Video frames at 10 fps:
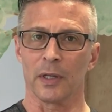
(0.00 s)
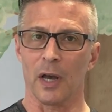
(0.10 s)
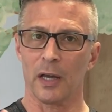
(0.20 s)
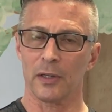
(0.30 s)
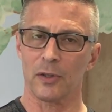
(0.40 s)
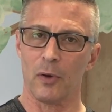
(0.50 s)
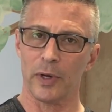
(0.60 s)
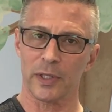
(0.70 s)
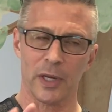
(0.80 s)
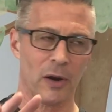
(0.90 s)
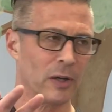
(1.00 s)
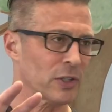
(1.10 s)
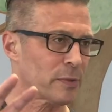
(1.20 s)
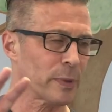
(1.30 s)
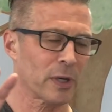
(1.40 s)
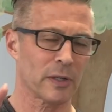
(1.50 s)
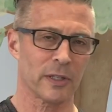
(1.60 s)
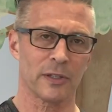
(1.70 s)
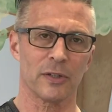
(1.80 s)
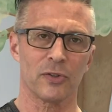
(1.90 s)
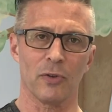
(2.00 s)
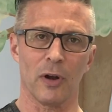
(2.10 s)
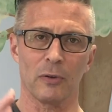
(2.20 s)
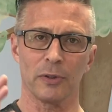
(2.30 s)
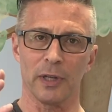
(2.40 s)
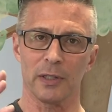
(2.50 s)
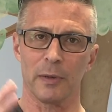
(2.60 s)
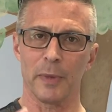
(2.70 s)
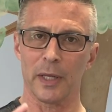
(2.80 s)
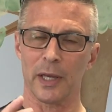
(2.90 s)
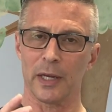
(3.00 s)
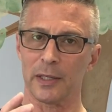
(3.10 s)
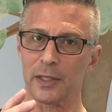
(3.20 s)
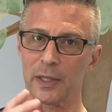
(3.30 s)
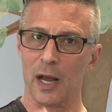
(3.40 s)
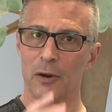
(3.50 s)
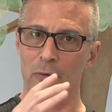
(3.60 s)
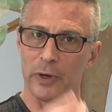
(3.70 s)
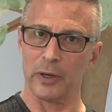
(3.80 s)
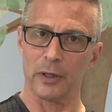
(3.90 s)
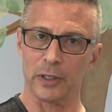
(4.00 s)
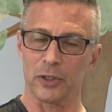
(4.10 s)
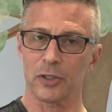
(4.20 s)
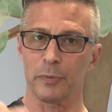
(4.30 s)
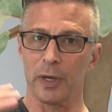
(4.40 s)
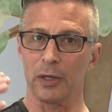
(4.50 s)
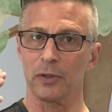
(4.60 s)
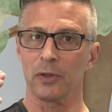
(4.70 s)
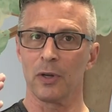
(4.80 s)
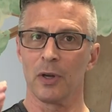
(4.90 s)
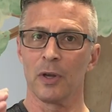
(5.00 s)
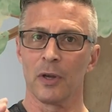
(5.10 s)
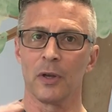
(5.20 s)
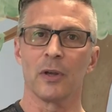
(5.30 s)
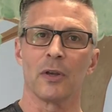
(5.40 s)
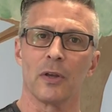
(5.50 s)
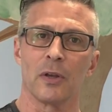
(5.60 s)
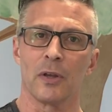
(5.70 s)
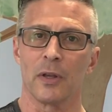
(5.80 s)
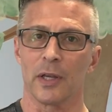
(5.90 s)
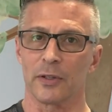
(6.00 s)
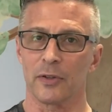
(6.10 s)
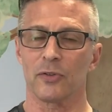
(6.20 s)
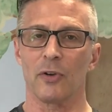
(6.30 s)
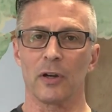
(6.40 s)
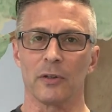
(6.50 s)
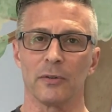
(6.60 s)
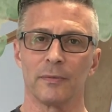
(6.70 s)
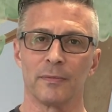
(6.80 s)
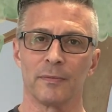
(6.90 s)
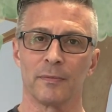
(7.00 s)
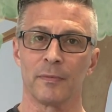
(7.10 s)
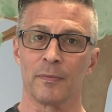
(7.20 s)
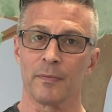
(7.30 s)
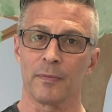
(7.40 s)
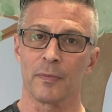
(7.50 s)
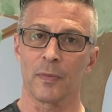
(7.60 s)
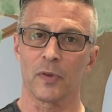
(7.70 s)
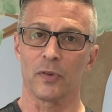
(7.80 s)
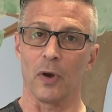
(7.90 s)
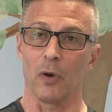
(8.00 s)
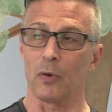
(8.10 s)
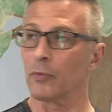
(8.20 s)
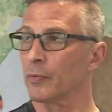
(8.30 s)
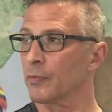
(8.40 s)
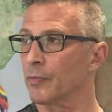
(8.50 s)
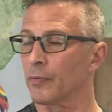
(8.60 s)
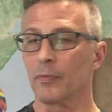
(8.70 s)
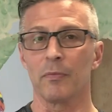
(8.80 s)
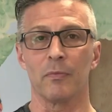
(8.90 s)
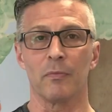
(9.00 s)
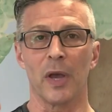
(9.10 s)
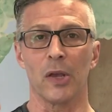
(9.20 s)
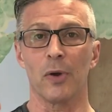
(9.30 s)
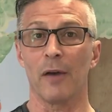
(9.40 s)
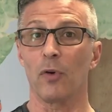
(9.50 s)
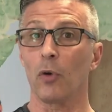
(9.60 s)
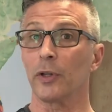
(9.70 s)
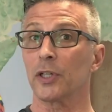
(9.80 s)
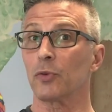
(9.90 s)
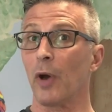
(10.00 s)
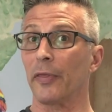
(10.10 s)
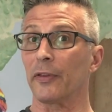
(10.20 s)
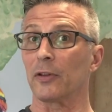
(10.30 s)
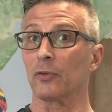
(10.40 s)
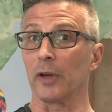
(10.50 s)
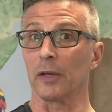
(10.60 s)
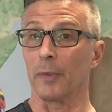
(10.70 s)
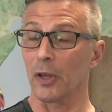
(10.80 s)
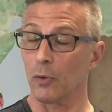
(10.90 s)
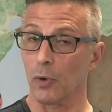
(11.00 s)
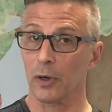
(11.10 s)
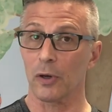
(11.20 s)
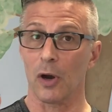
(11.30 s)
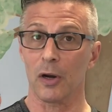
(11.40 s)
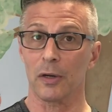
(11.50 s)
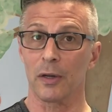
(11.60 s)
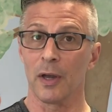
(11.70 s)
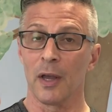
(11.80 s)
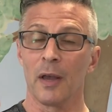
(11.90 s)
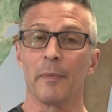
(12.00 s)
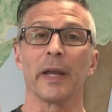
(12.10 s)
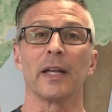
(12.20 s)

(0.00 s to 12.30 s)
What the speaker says: God is always there, and just because it's a struggle doesn't mean that it's not real. It just means it's a struggle. So may you have holy sweat this week. May you work hard. May